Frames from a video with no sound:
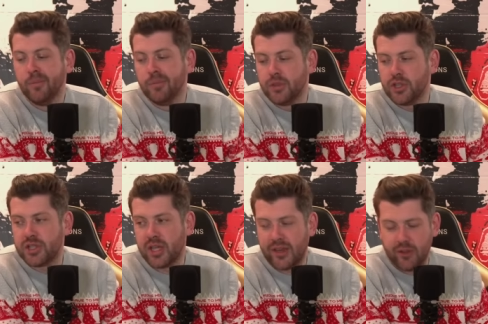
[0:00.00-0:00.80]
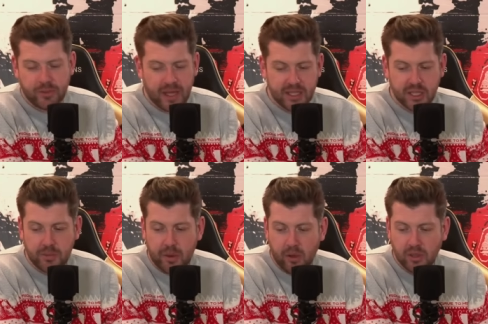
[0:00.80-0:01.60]
Just to give you an update on the
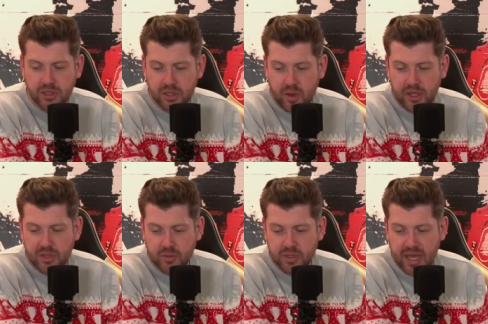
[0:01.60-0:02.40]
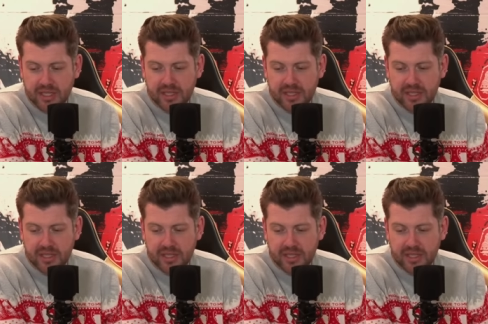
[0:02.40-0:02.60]
poll, so the question was asked,